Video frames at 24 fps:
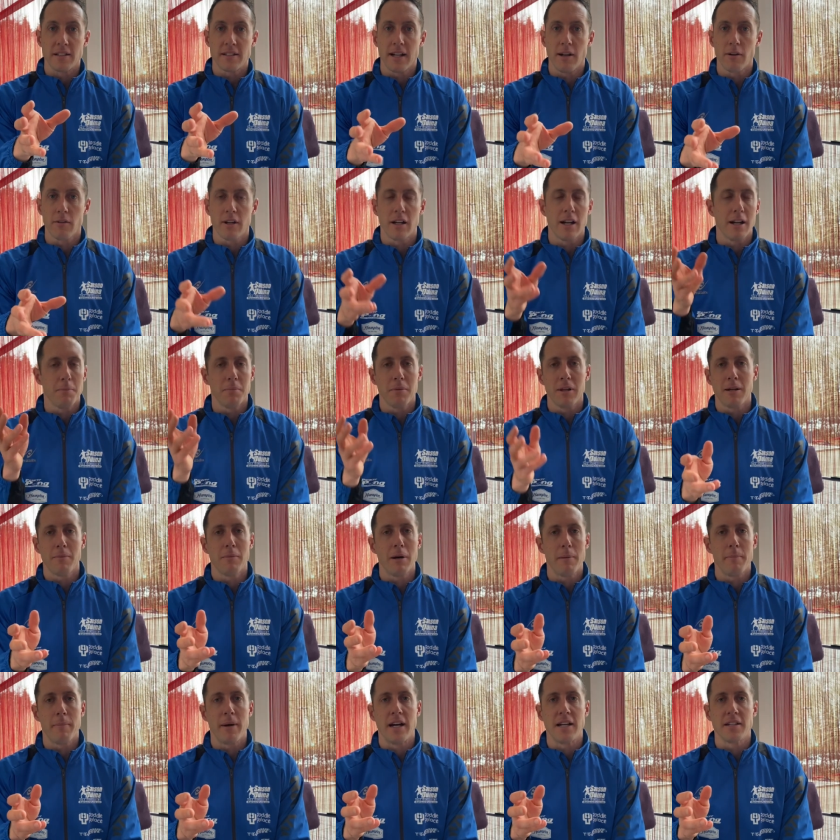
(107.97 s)
How can I play my
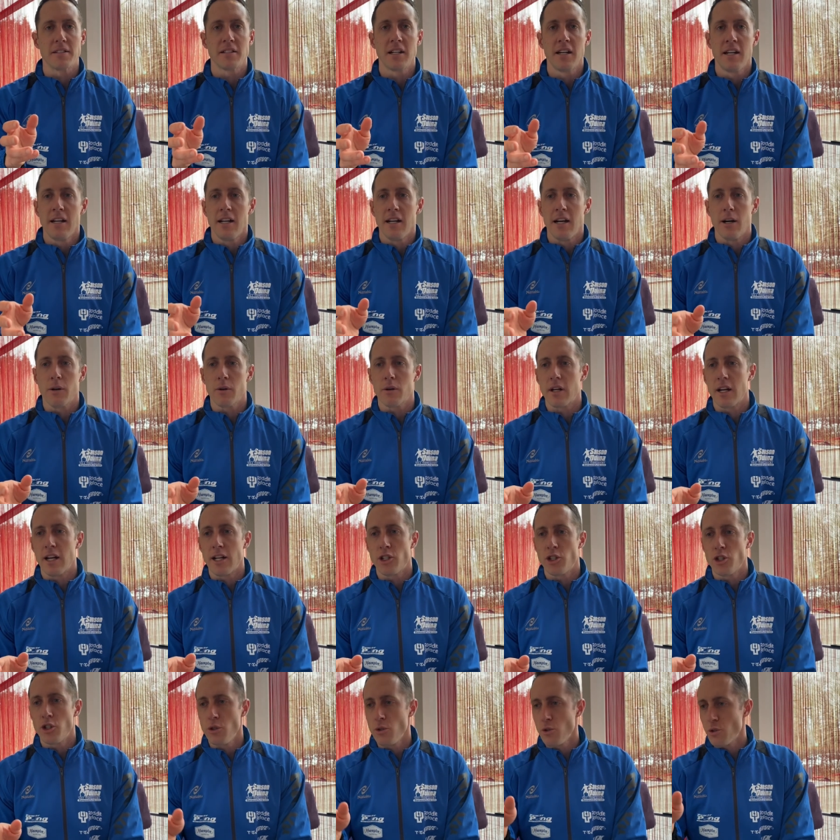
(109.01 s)
best? How can I
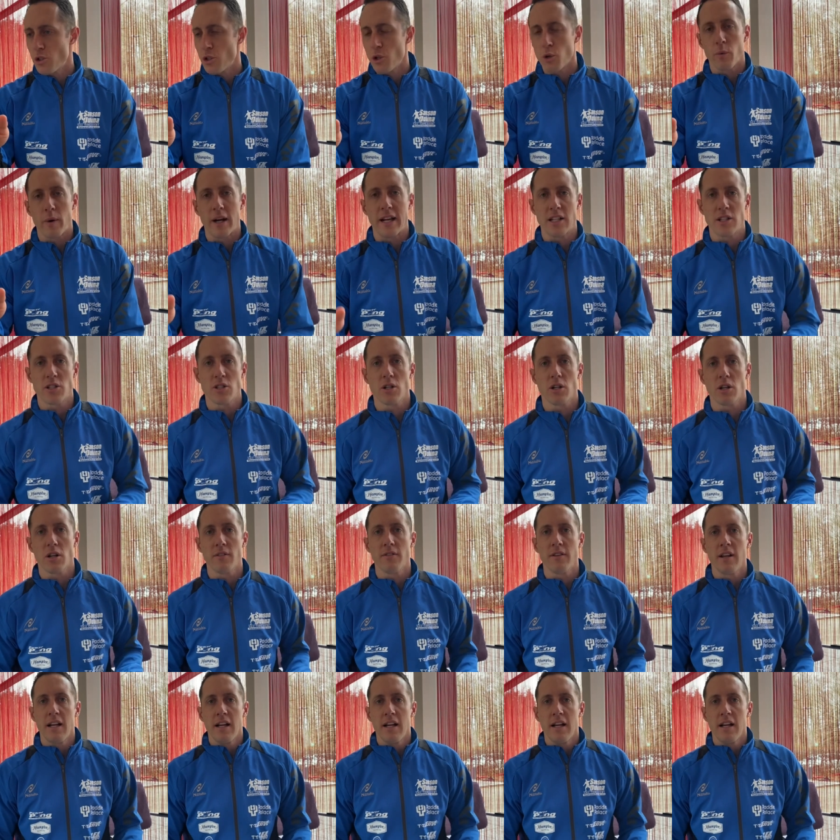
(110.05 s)
choose the right serve?